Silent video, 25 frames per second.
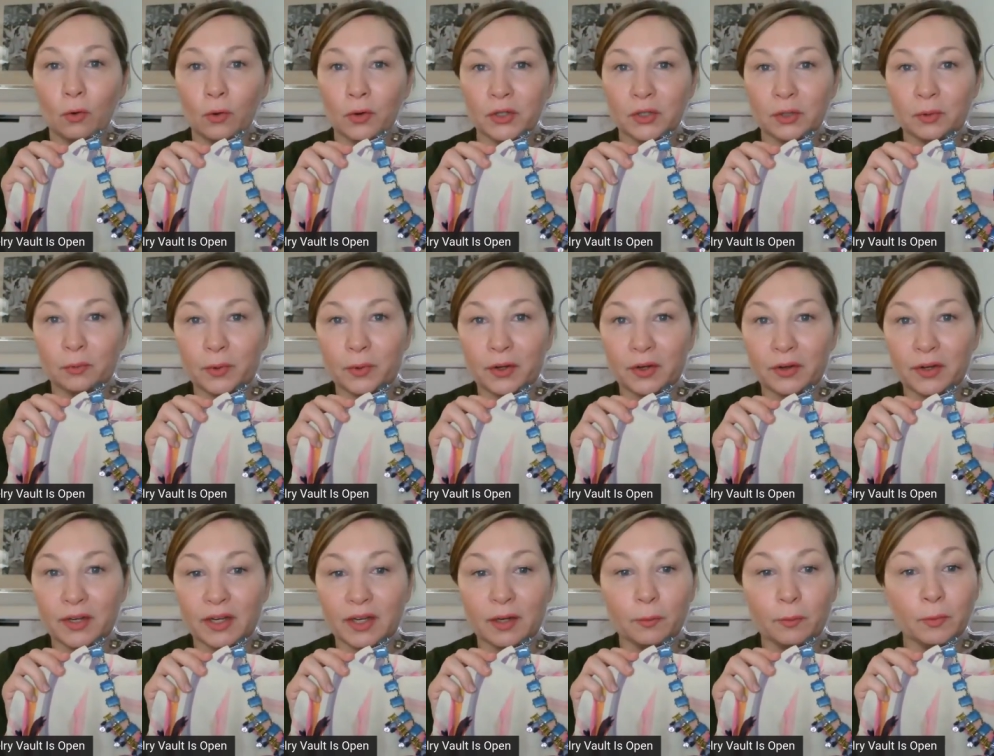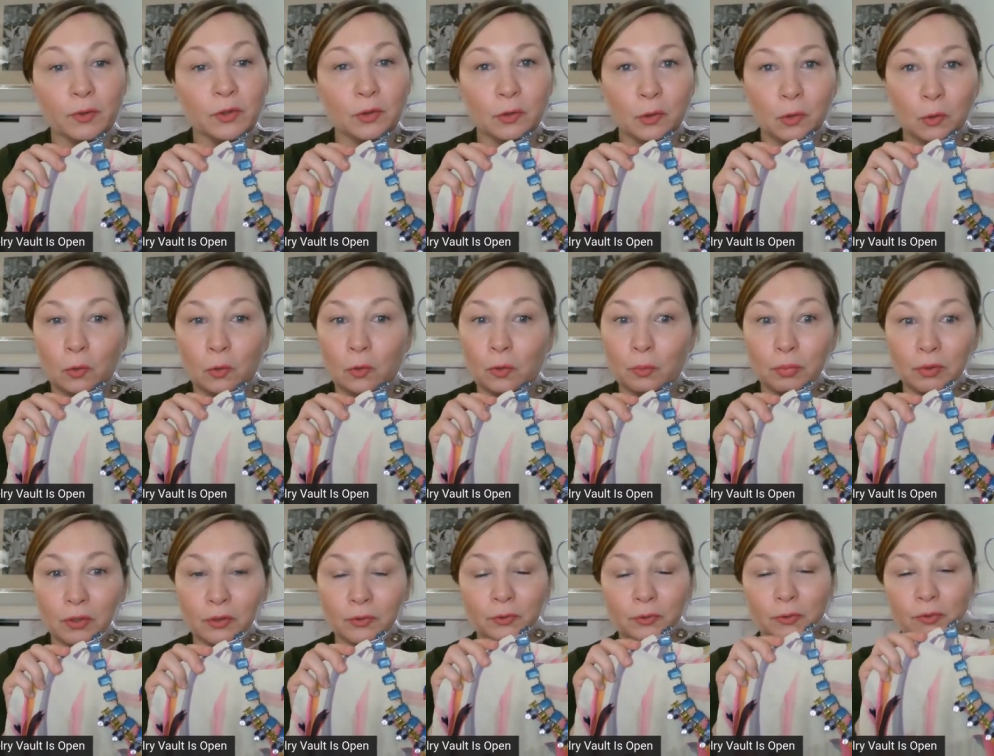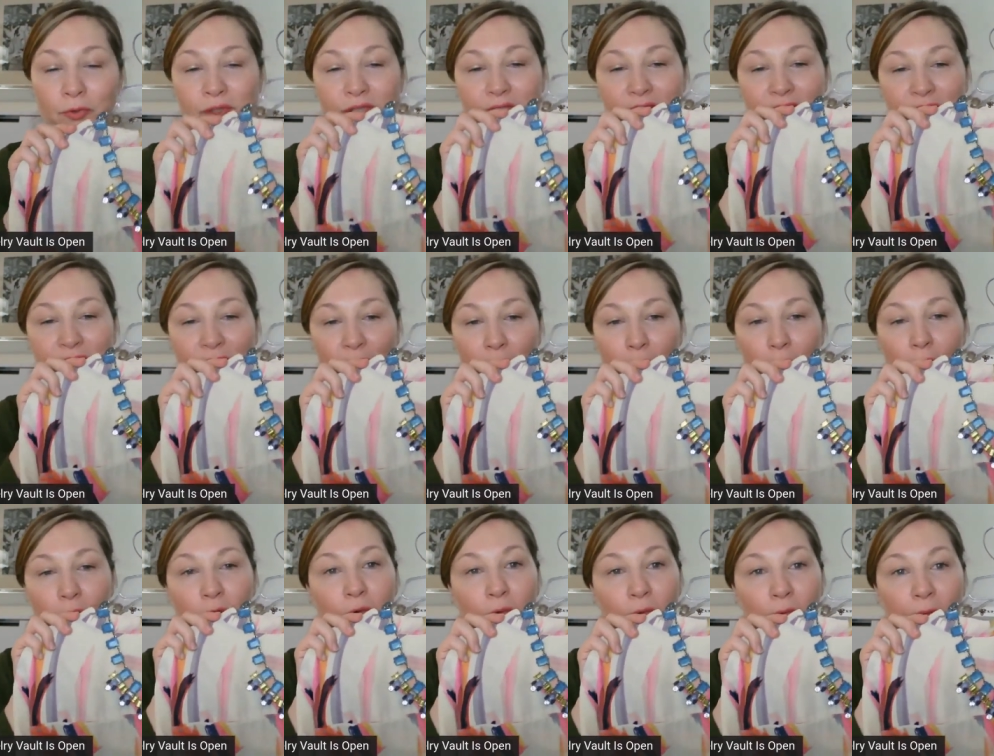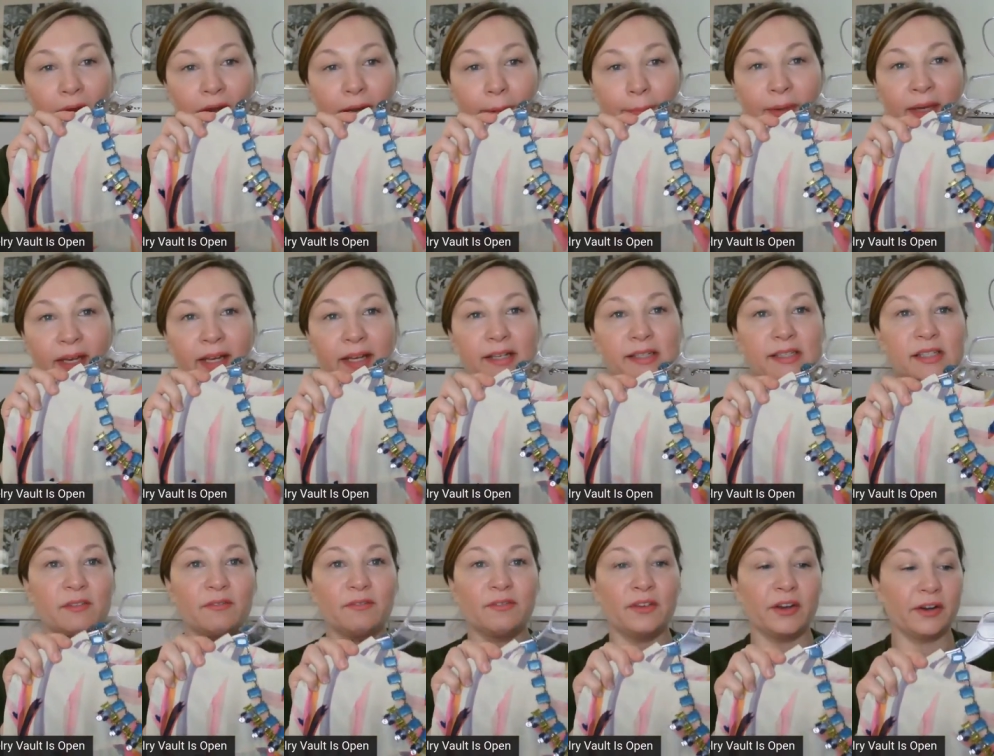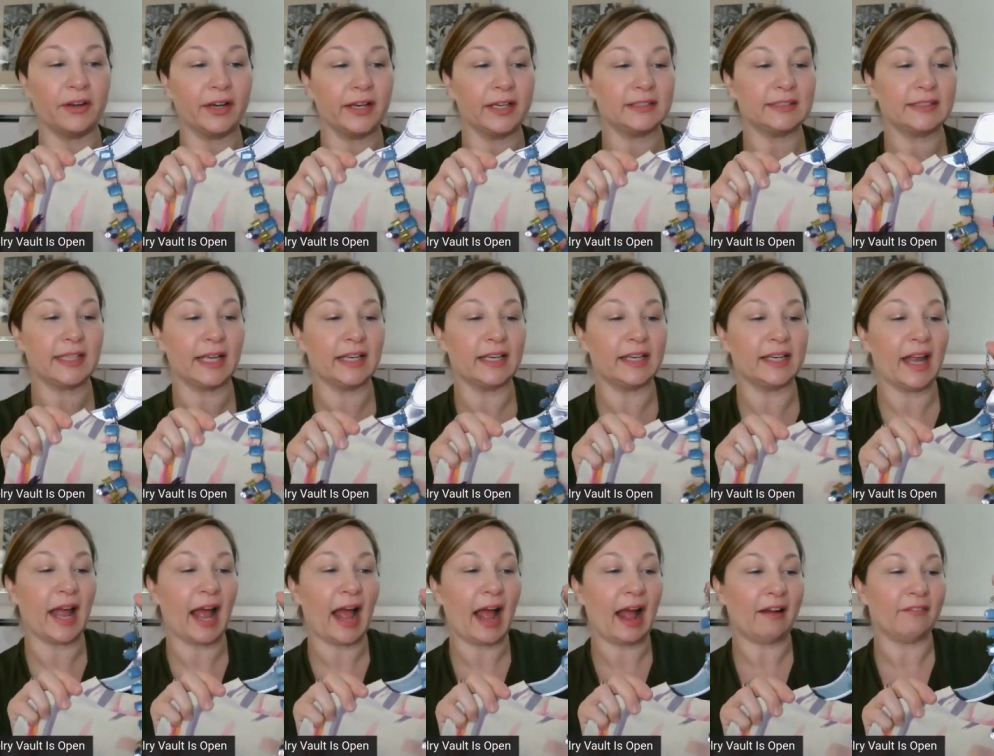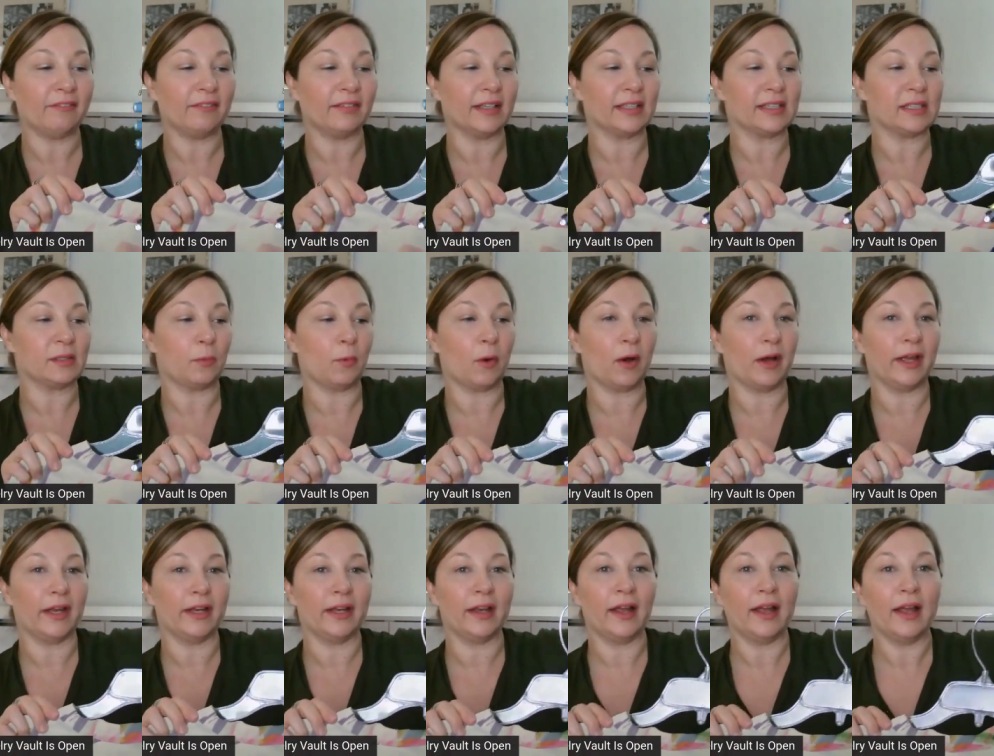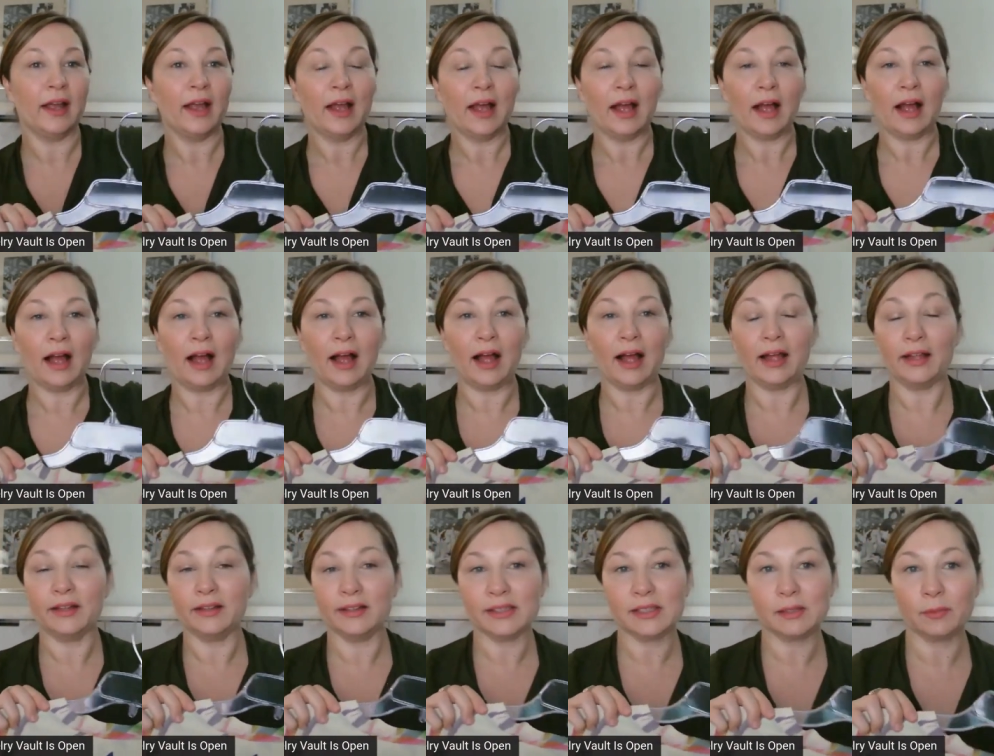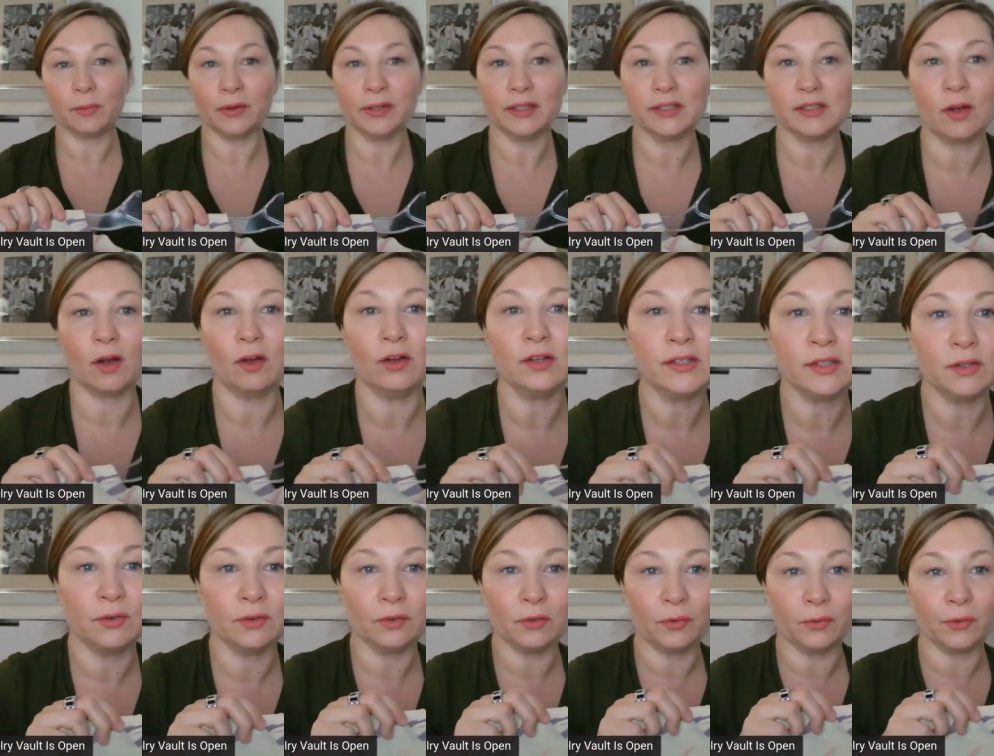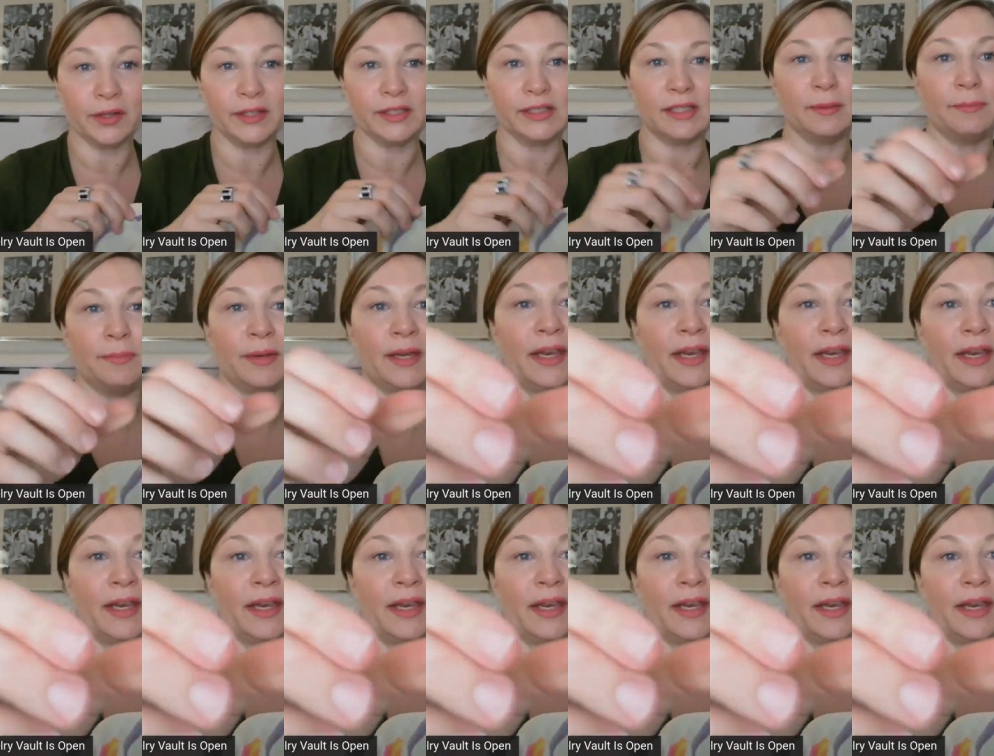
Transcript: or you're wearing it with your cool blues. So great piece. Very excited to have this one. Uh, and this one is also going to